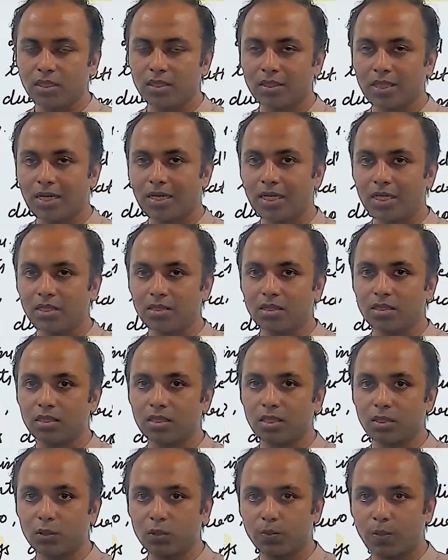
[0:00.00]
that is
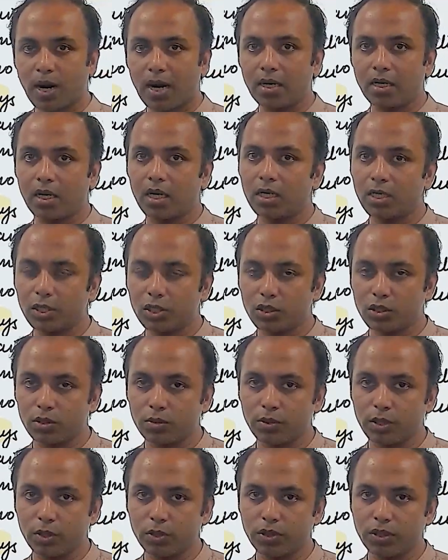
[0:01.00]
spartal
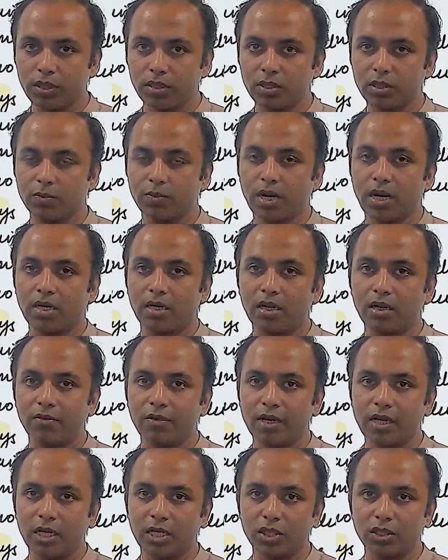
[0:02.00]
distribution, spartal
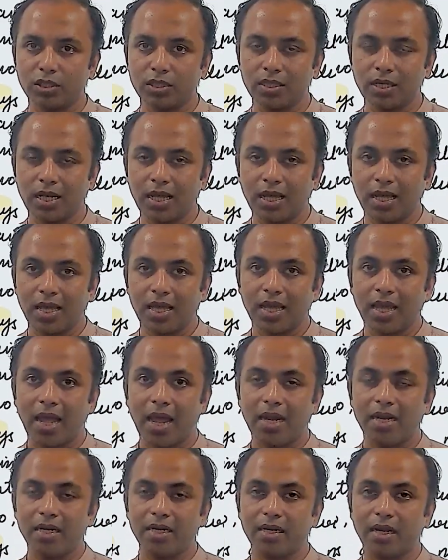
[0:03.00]
variation,
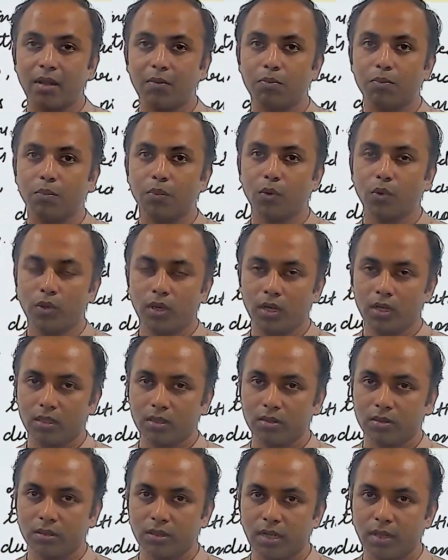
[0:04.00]
and
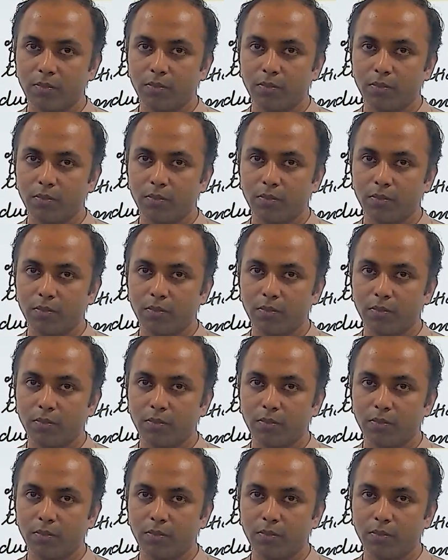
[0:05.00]
temporal.